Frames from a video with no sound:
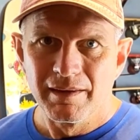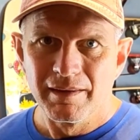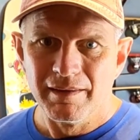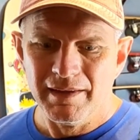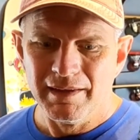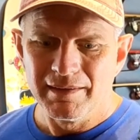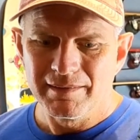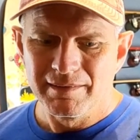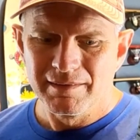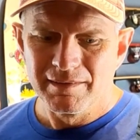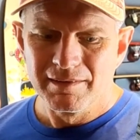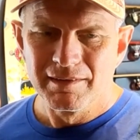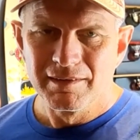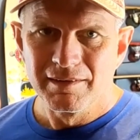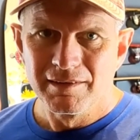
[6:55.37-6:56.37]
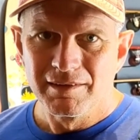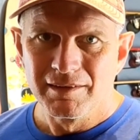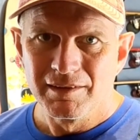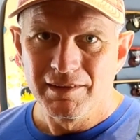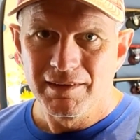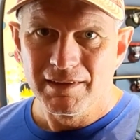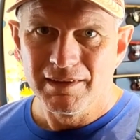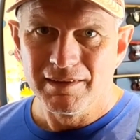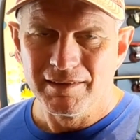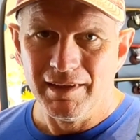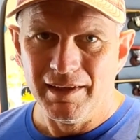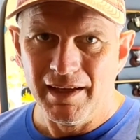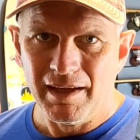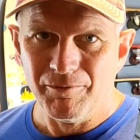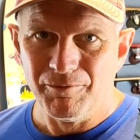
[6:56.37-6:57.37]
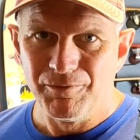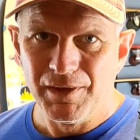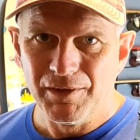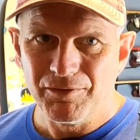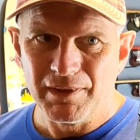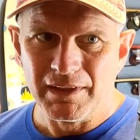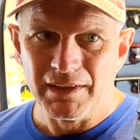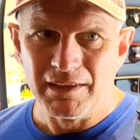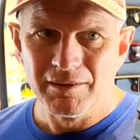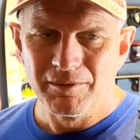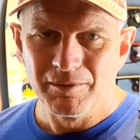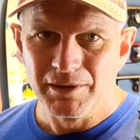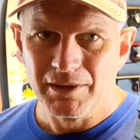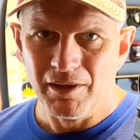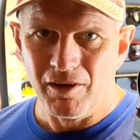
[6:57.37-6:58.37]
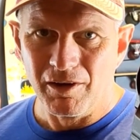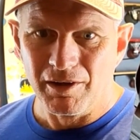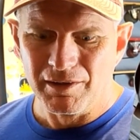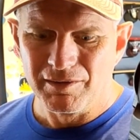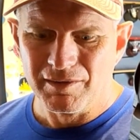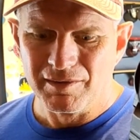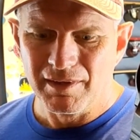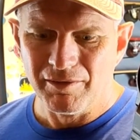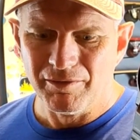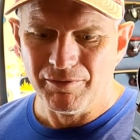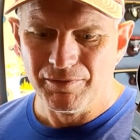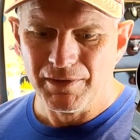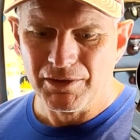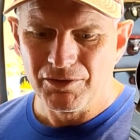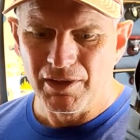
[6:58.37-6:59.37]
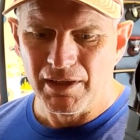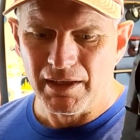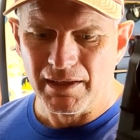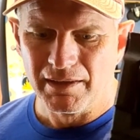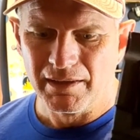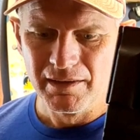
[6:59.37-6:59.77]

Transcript: This is the M50 with the Artisan 7 fisheye. I